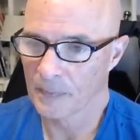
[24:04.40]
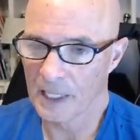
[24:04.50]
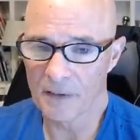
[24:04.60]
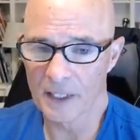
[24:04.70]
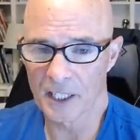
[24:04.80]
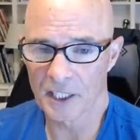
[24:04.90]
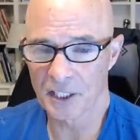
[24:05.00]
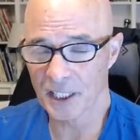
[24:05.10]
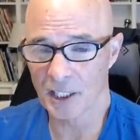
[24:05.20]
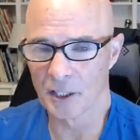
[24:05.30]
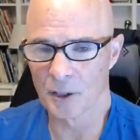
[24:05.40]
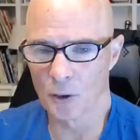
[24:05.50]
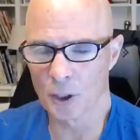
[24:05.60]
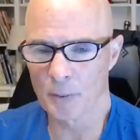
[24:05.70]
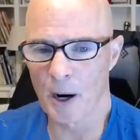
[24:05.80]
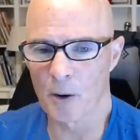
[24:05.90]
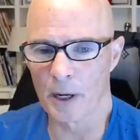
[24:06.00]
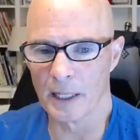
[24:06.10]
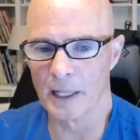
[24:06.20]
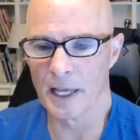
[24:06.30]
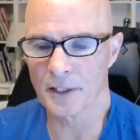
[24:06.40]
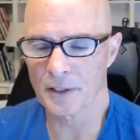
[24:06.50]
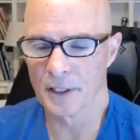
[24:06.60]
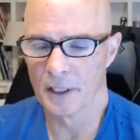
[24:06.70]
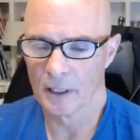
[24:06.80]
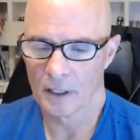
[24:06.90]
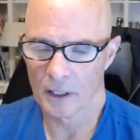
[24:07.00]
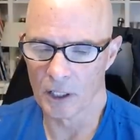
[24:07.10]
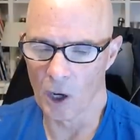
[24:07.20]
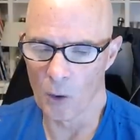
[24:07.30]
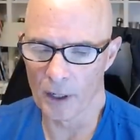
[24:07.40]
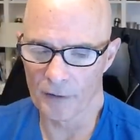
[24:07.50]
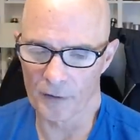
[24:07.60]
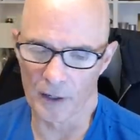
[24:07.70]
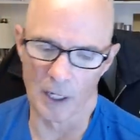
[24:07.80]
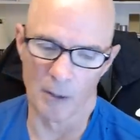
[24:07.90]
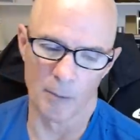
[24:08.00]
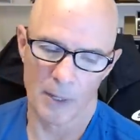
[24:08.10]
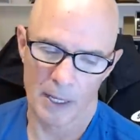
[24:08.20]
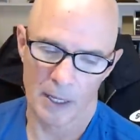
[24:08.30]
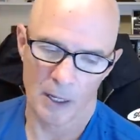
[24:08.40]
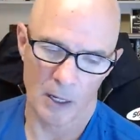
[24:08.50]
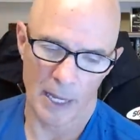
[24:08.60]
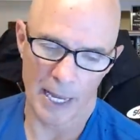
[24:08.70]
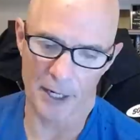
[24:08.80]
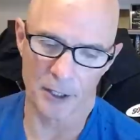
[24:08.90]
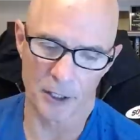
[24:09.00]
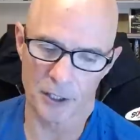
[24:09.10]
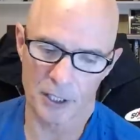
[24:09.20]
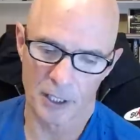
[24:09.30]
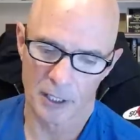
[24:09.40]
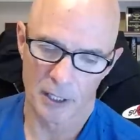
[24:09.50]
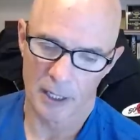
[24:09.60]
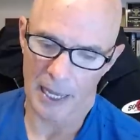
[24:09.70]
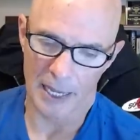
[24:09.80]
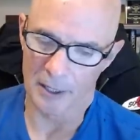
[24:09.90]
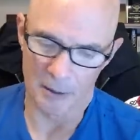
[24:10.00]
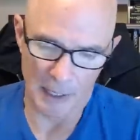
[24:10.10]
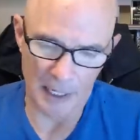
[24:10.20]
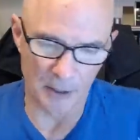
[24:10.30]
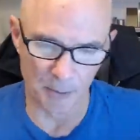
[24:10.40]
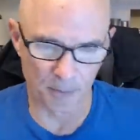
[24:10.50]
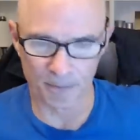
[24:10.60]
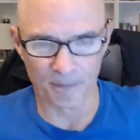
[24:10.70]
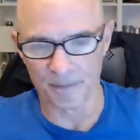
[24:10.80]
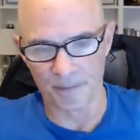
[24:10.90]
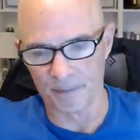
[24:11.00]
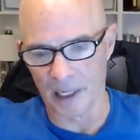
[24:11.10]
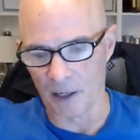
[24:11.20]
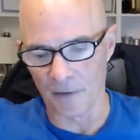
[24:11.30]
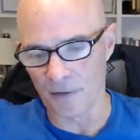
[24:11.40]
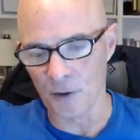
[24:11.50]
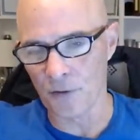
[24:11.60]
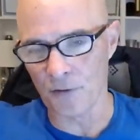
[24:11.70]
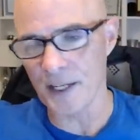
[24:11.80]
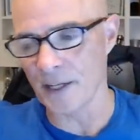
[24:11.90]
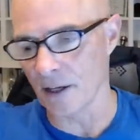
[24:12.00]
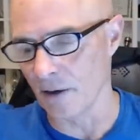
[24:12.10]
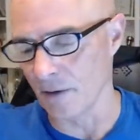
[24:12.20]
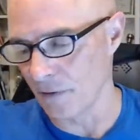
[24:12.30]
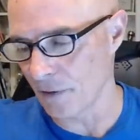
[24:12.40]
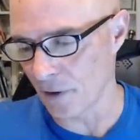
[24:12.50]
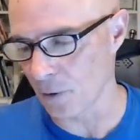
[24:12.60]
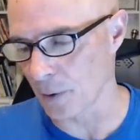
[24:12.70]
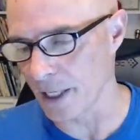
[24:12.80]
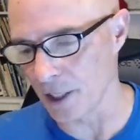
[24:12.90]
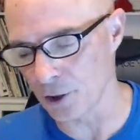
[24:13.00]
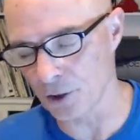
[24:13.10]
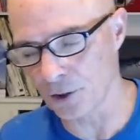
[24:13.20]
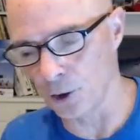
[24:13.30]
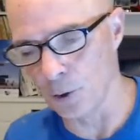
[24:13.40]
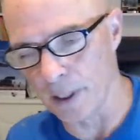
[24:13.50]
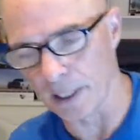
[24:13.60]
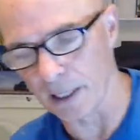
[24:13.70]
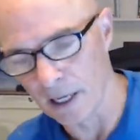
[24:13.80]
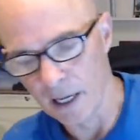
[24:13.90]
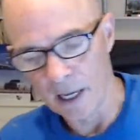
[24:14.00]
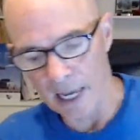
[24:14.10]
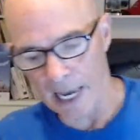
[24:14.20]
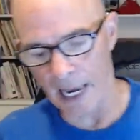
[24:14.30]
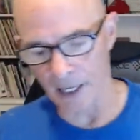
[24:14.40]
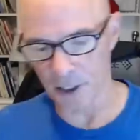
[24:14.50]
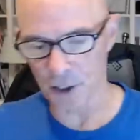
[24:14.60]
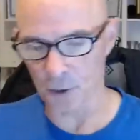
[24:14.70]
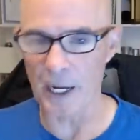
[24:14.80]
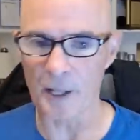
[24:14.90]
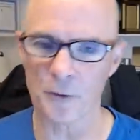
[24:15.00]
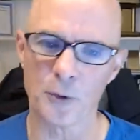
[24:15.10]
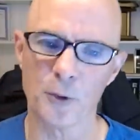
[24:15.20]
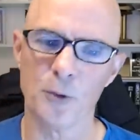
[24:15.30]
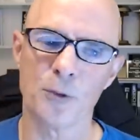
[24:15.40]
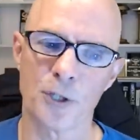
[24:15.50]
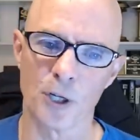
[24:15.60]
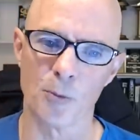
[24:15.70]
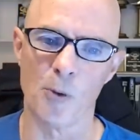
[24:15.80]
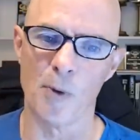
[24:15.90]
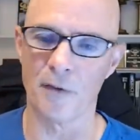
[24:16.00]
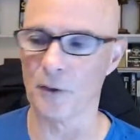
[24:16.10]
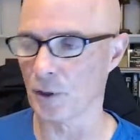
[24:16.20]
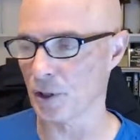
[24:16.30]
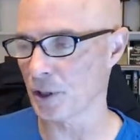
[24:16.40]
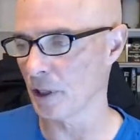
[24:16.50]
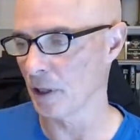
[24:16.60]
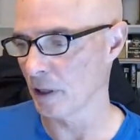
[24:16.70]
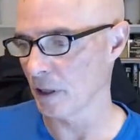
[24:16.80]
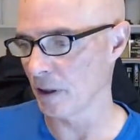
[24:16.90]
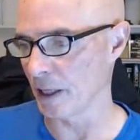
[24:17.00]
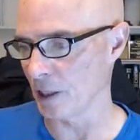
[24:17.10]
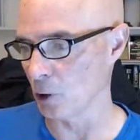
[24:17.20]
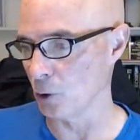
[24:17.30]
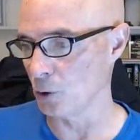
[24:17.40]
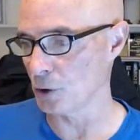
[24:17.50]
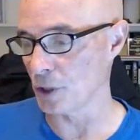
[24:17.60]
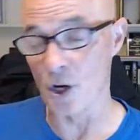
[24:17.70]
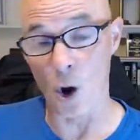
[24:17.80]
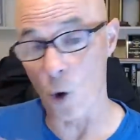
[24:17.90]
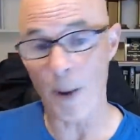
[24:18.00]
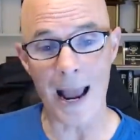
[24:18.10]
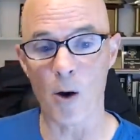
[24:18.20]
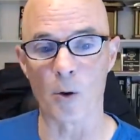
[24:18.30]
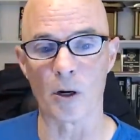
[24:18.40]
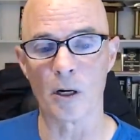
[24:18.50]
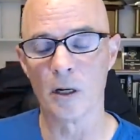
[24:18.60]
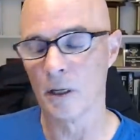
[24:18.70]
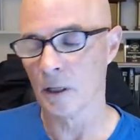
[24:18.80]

even on a 600 horsepower LS, going from headers and a, and a on a few feet of three inch tubing and straight through turbo mufflers that lose no power.